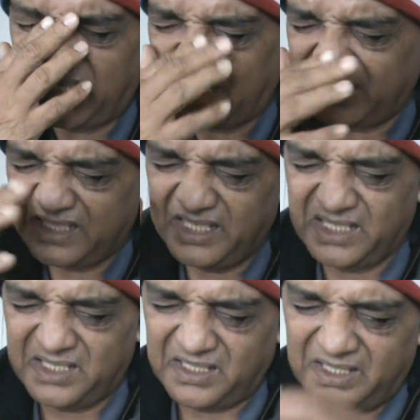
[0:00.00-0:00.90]
I
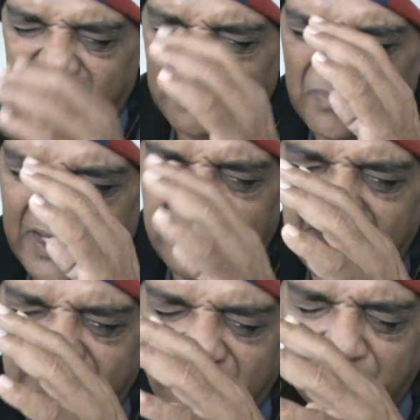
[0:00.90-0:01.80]
think
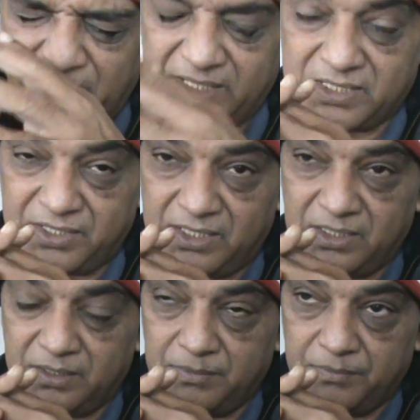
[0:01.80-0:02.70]
in film
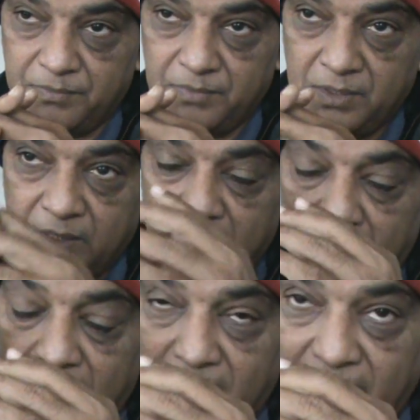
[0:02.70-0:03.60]
industry,
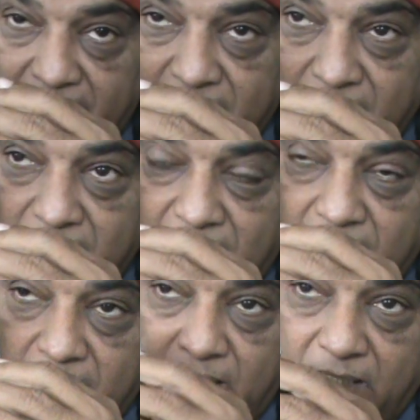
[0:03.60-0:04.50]
I like
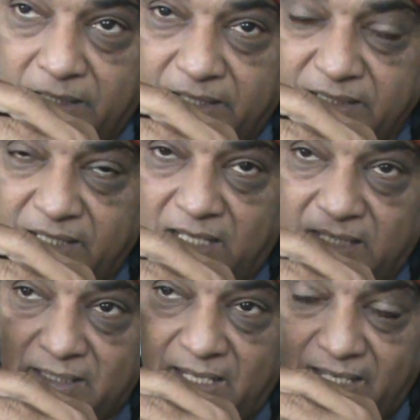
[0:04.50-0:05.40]

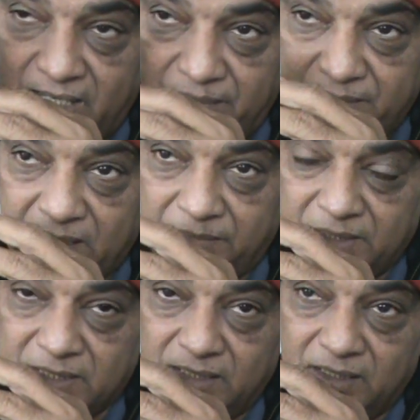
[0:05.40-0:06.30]
Rajnikant, I like Amitabh
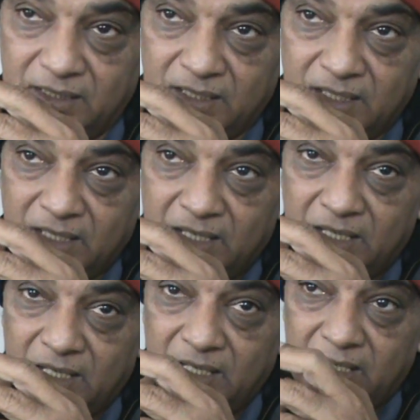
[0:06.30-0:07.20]
Bachchan.
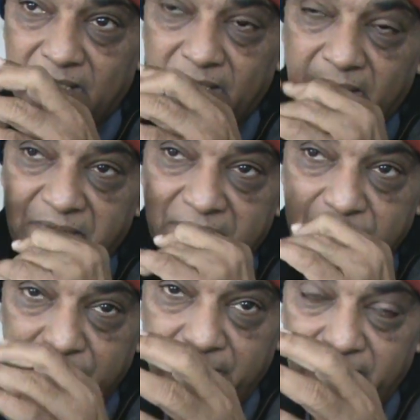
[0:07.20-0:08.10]
Even
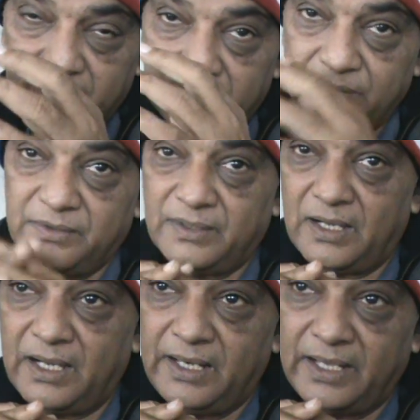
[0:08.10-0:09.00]
today, you know,
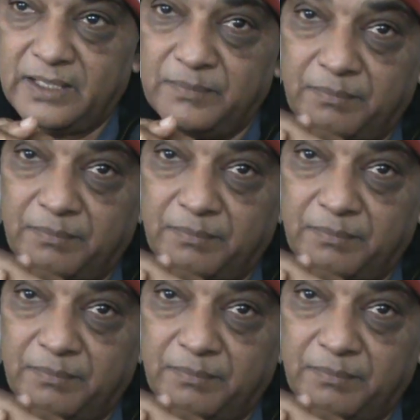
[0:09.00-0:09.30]
I like